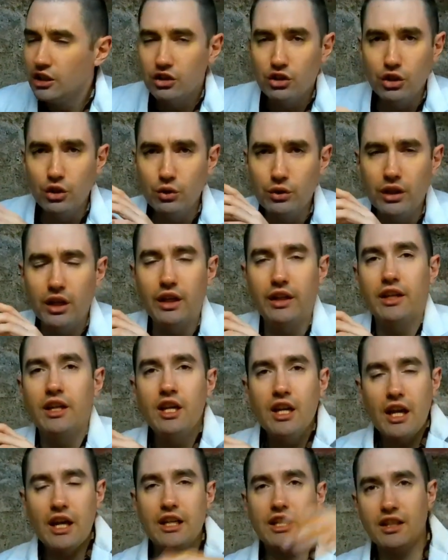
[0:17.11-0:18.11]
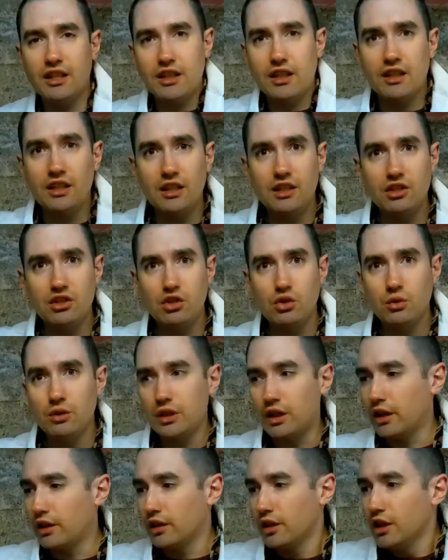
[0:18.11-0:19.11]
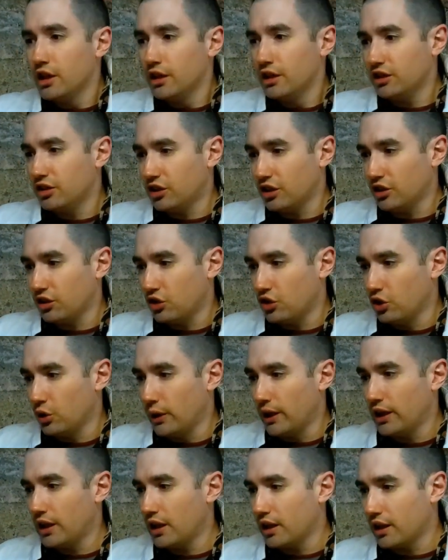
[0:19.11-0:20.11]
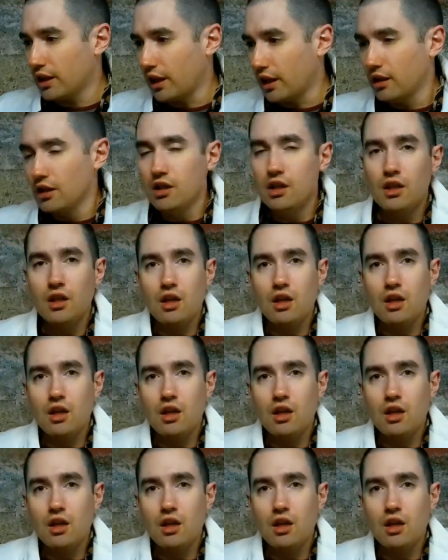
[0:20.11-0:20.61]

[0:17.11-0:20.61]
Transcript: Do done. Anything I need to do done. This doesn't do any of that.